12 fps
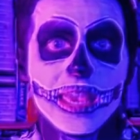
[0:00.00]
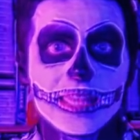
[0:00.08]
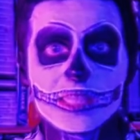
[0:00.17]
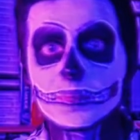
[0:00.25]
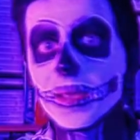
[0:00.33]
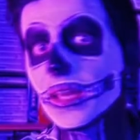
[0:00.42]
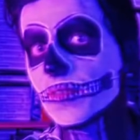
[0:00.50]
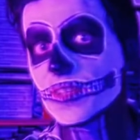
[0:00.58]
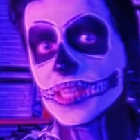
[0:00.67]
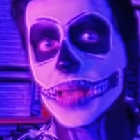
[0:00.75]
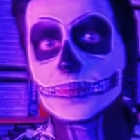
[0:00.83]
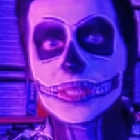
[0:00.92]
In spite of
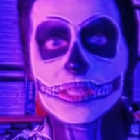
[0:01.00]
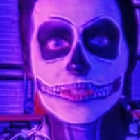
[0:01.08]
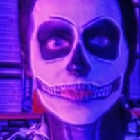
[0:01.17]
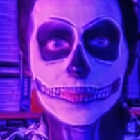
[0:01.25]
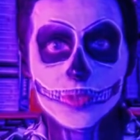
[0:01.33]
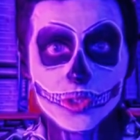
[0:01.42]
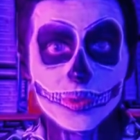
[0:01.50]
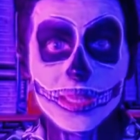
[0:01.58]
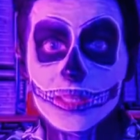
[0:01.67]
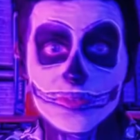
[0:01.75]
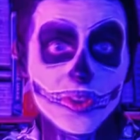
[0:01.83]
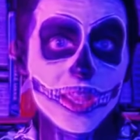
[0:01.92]
his absence from
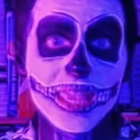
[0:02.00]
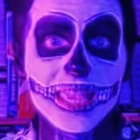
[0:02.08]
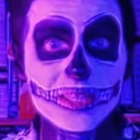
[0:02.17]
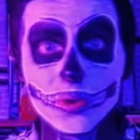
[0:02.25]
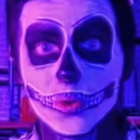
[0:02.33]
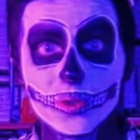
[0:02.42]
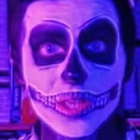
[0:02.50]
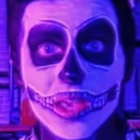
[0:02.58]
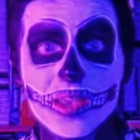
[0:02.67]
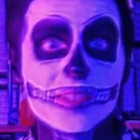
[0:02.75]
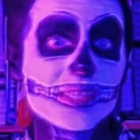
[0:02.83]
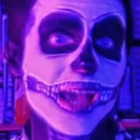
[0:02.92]
screens for 8 whole
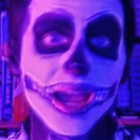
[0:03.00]
years,